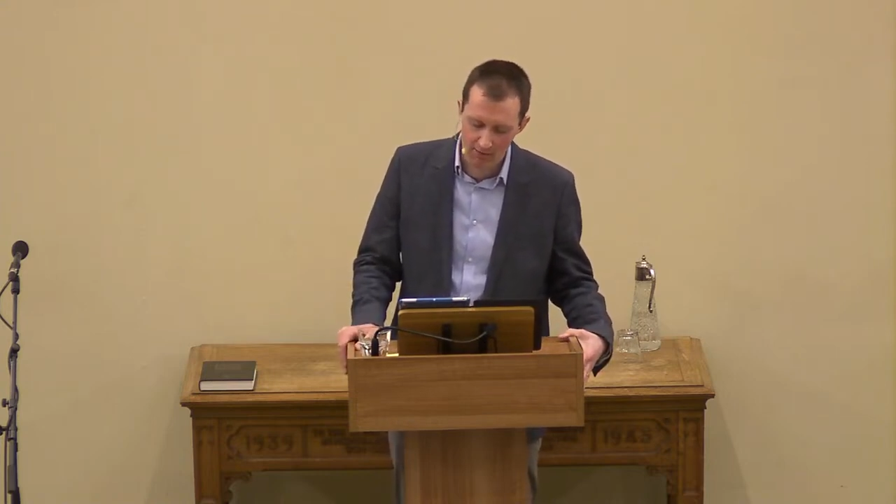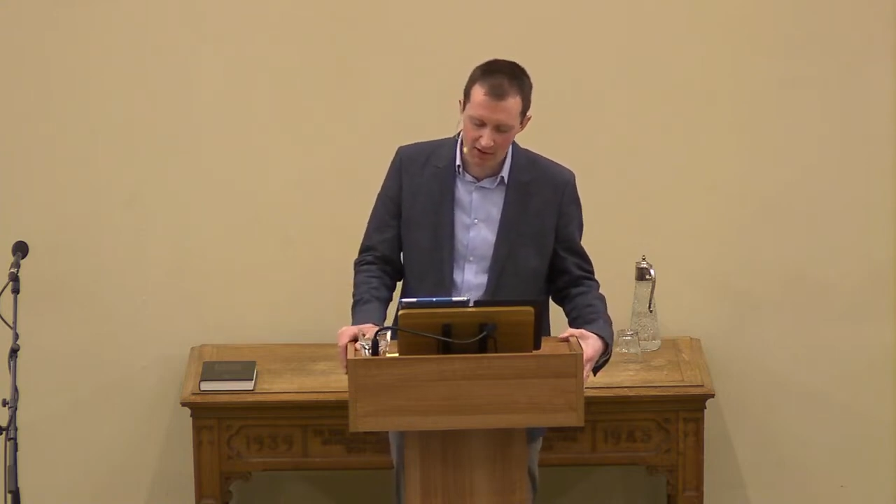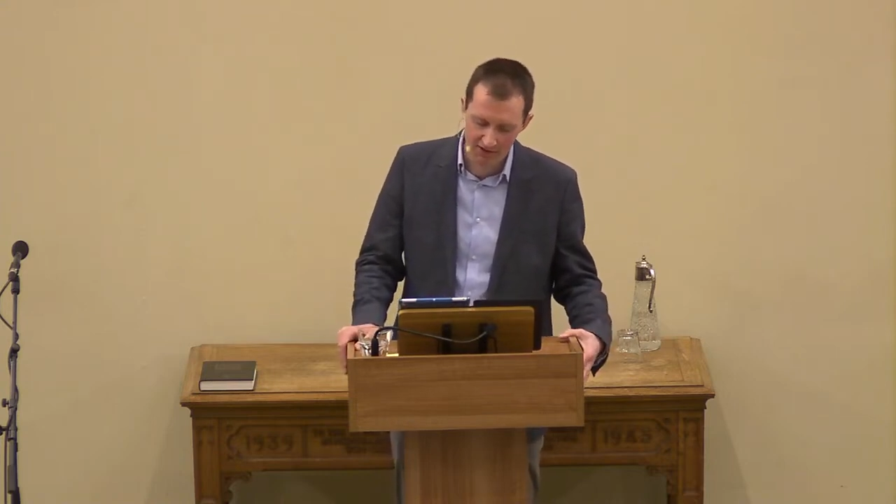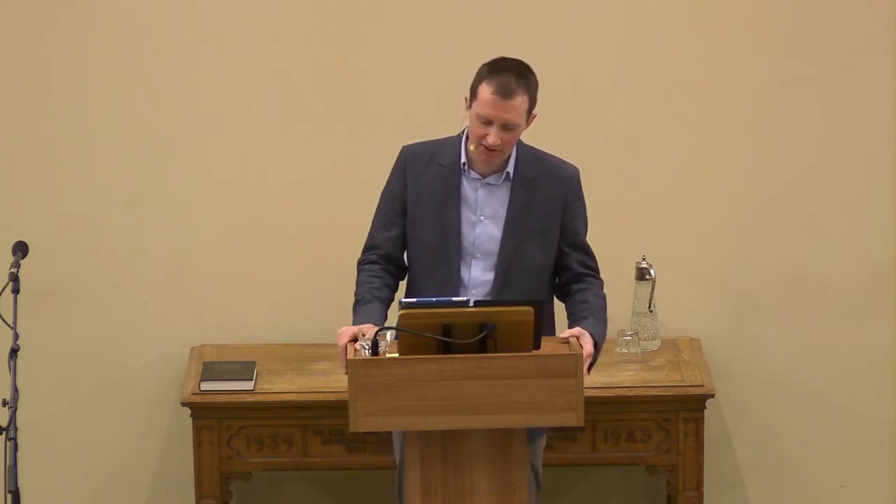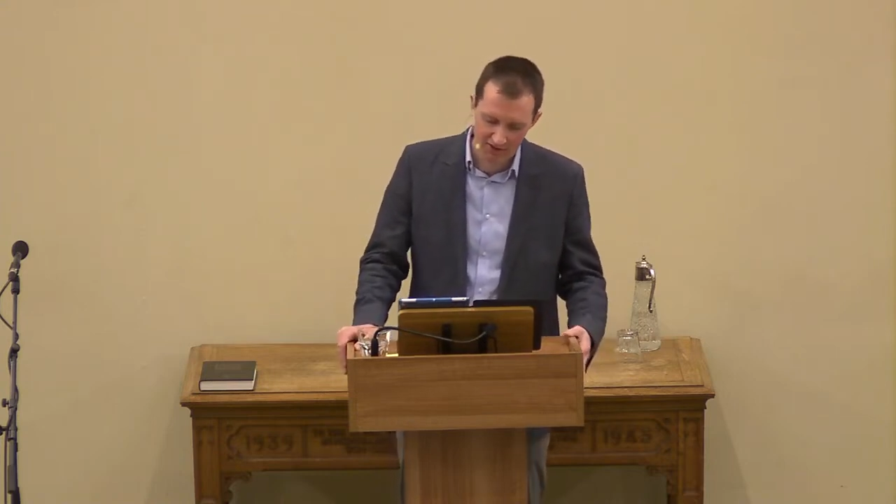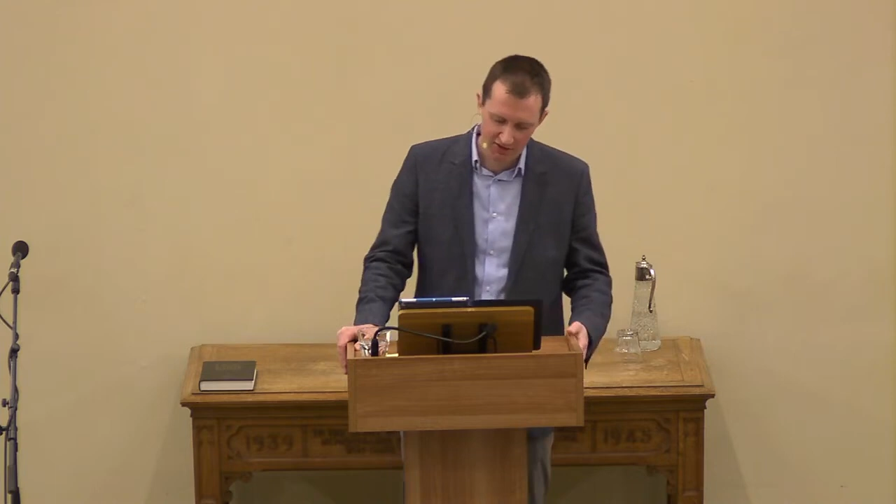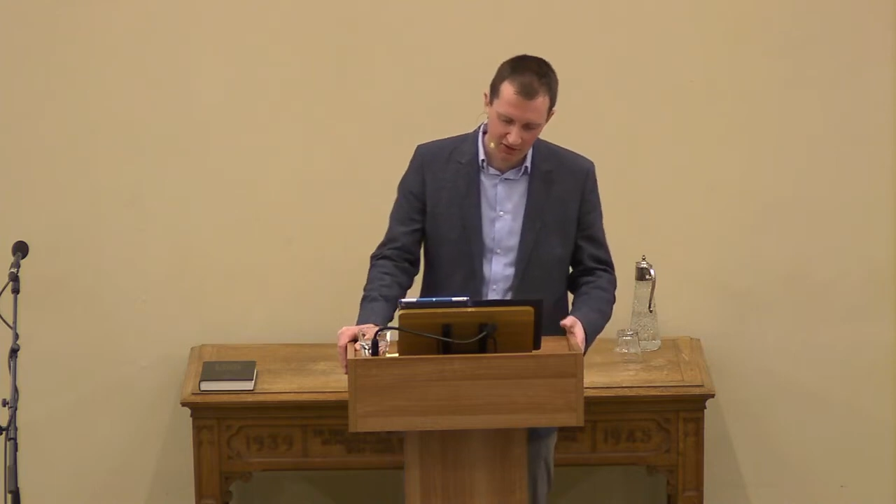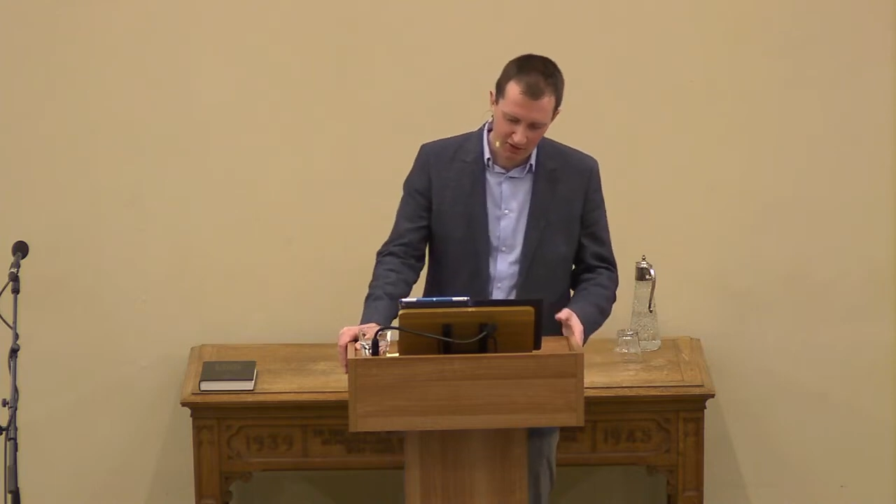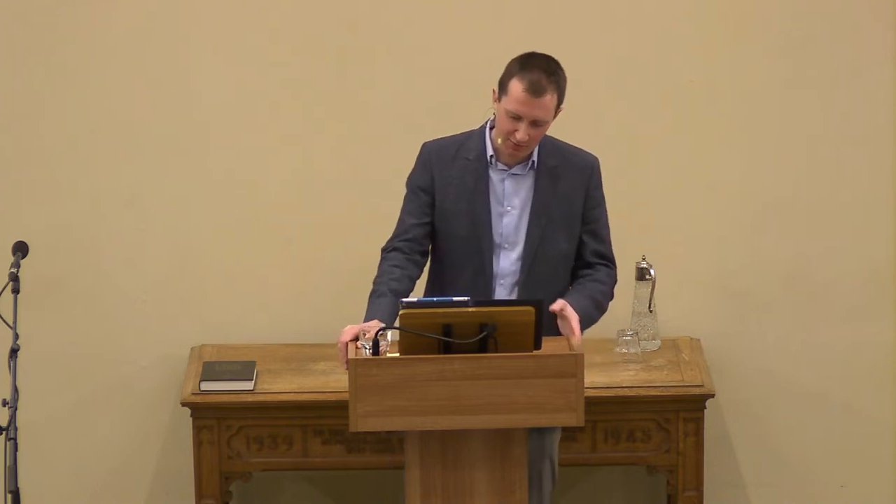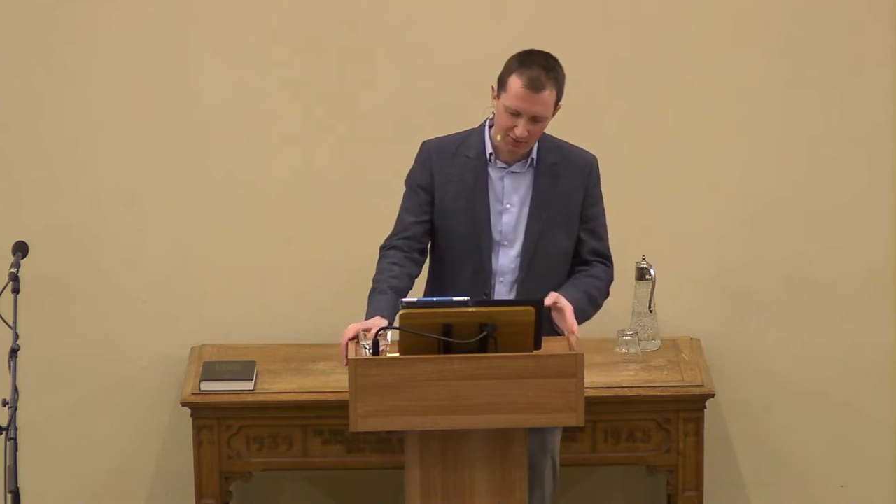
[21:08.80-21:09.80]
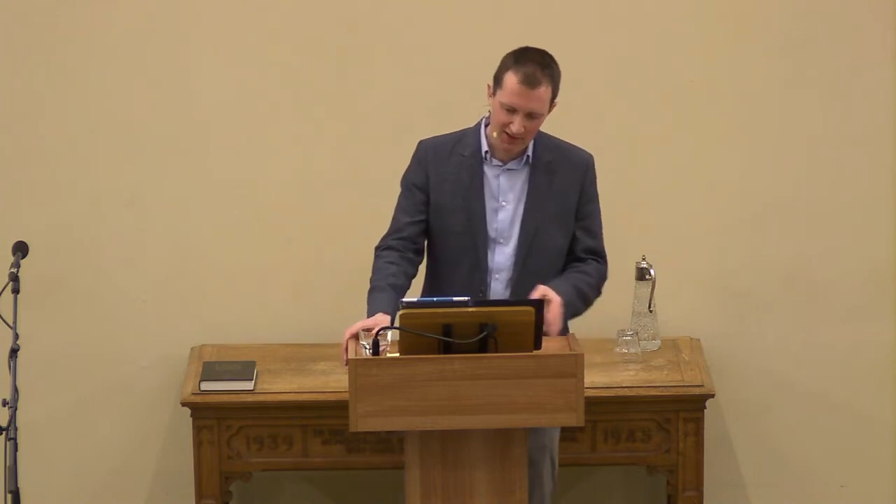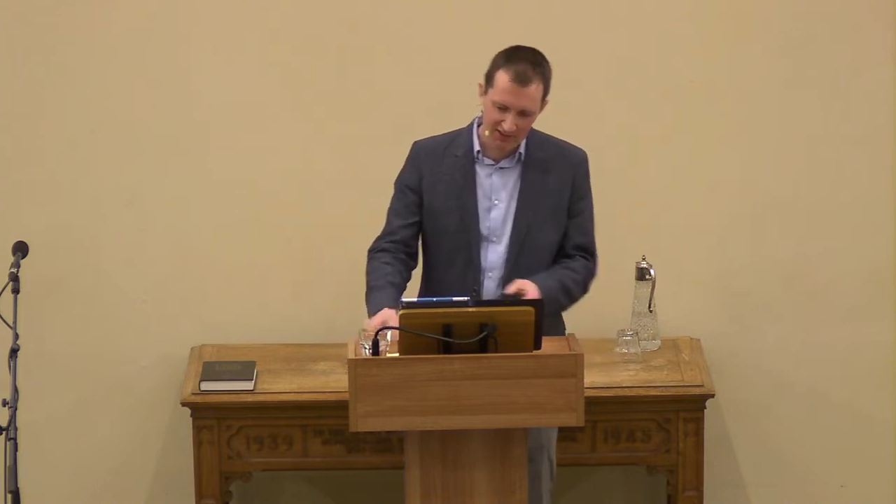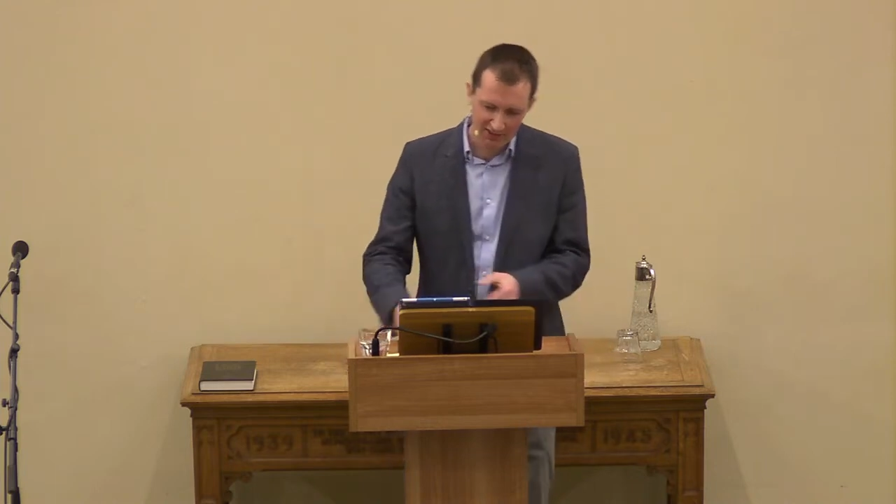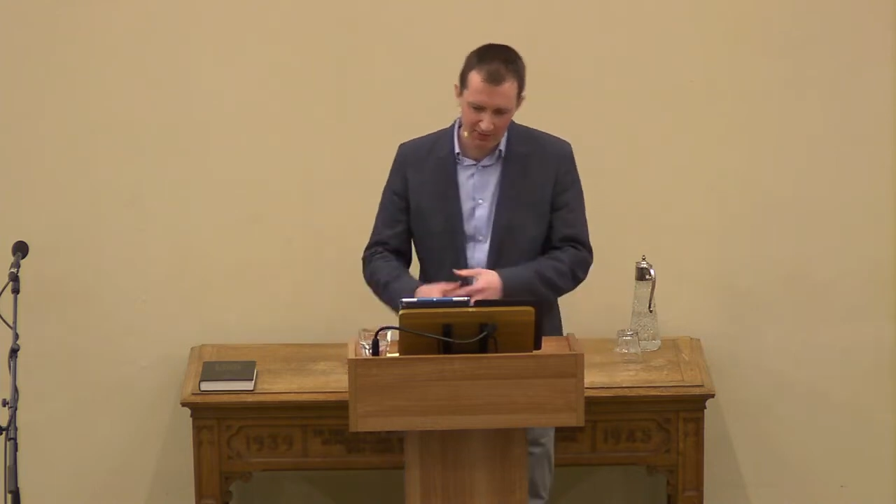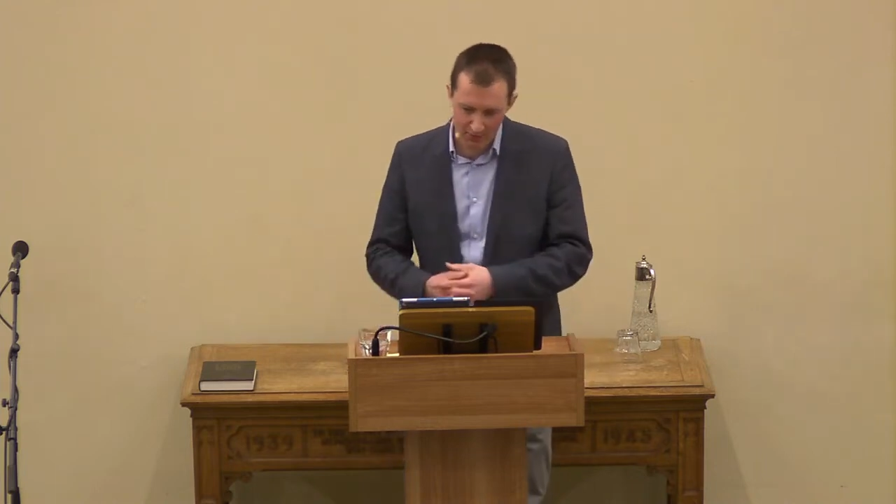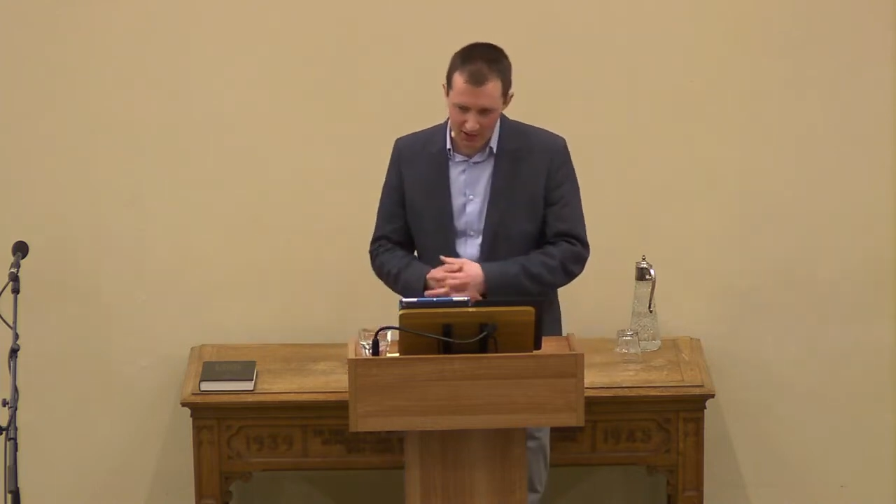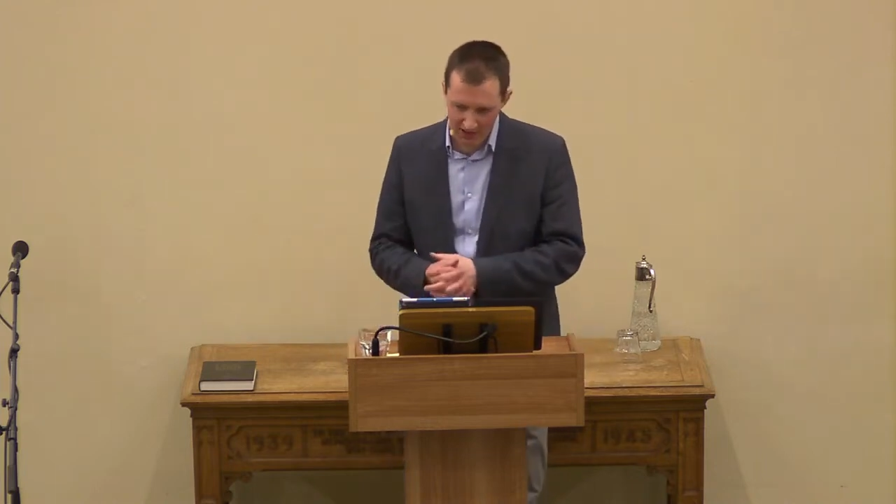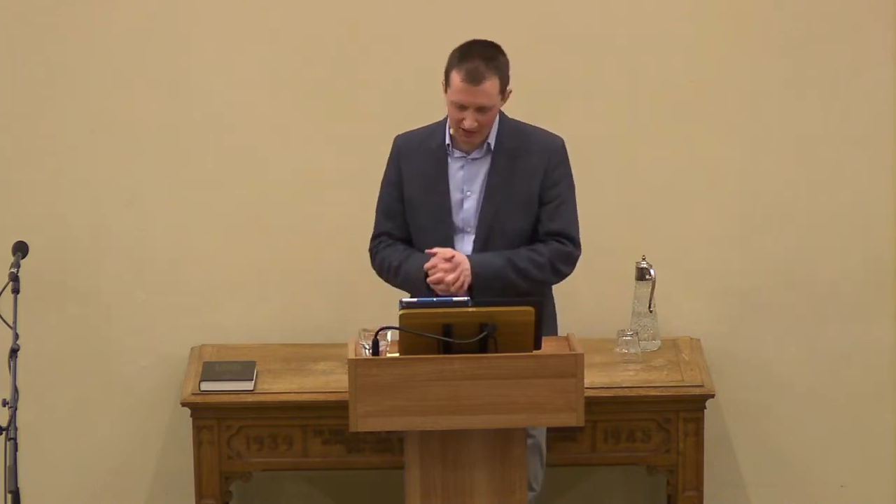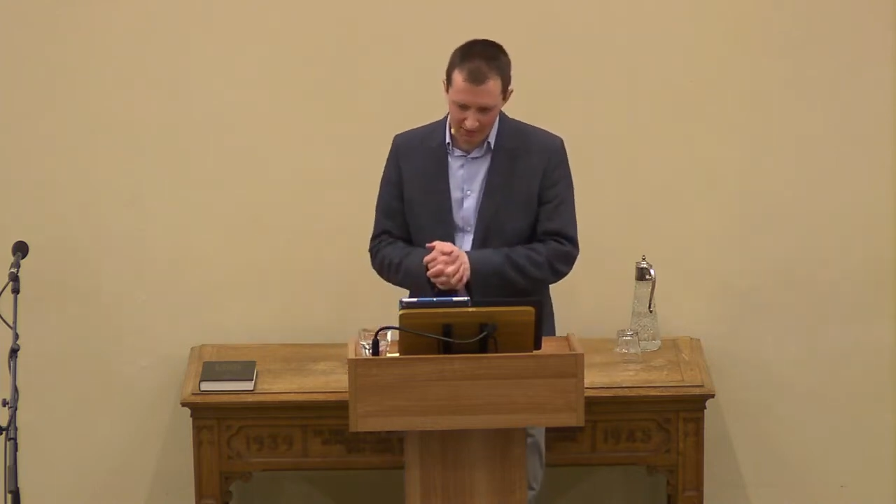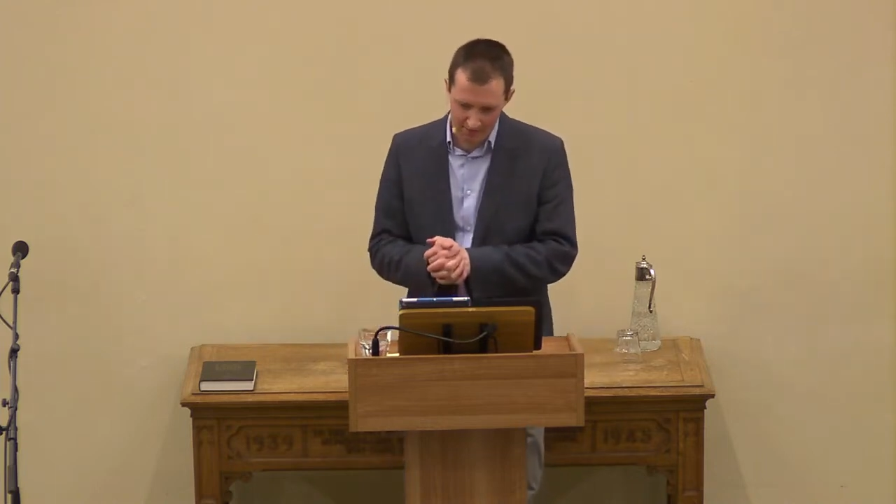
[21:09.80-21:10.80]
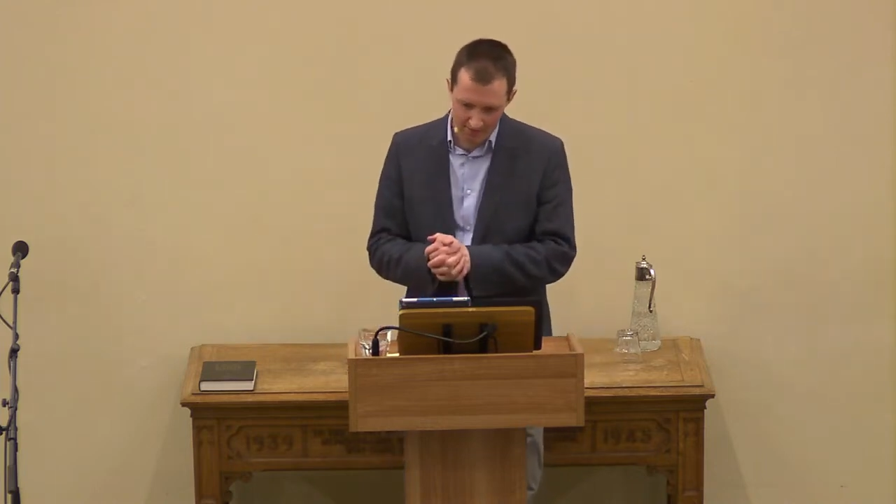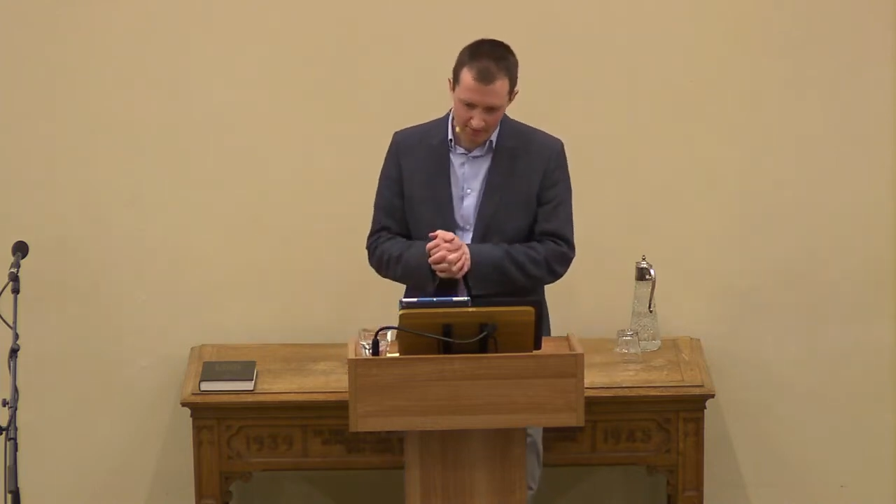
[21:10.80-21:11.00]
Because here's a God who provides a spring.